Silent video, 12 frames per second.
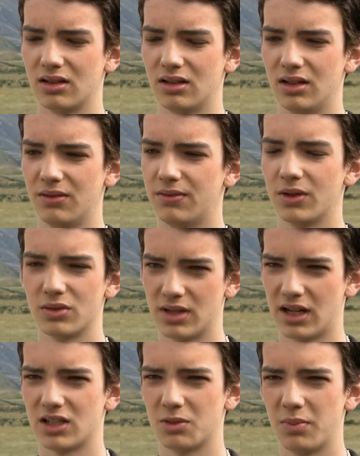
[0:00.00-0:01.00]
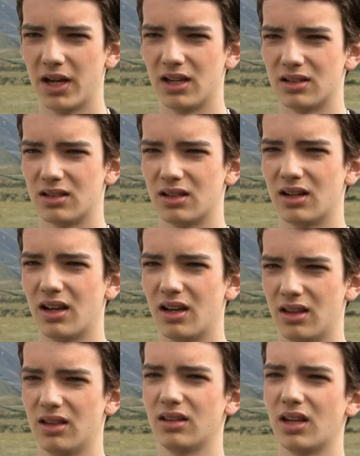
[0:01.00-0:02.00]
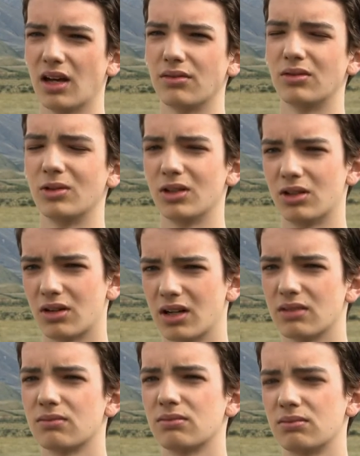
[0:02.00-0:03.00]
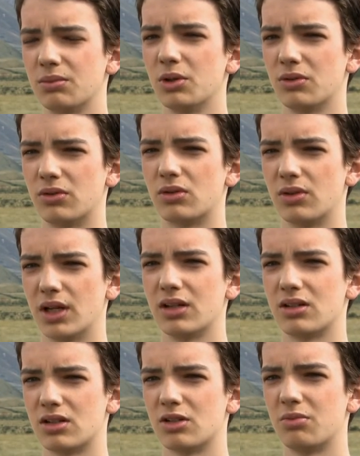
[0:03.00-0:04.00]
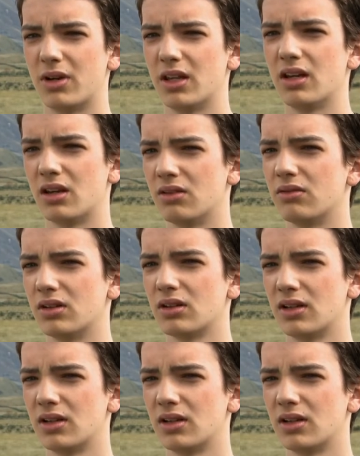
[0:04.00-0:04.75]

he fills that space, and I think they have a really great, beautiful relationship by the end of it.